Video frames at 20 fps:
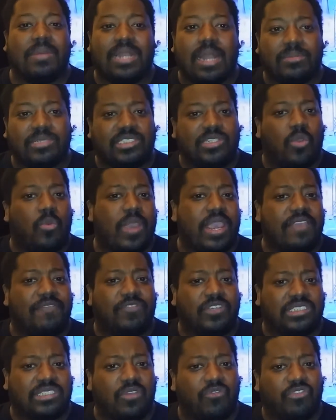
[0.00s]
I'm still waiting
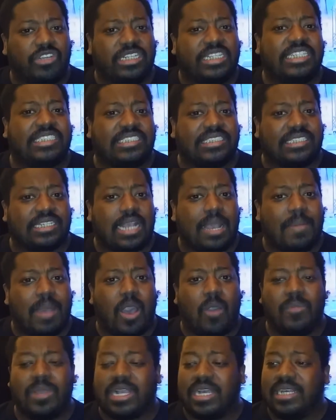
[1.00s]
for some releases to come
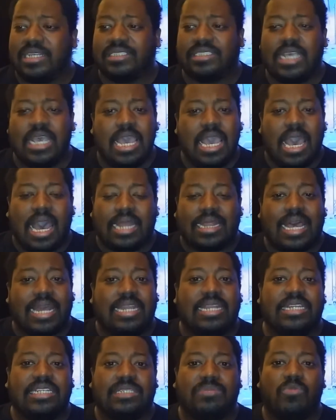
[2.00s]
out because a lot of
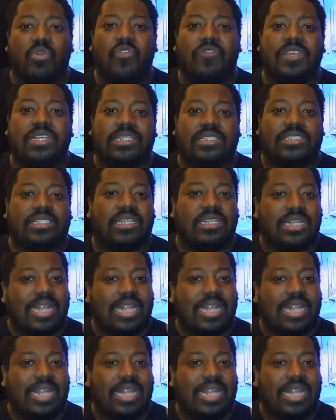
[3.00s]
these movies,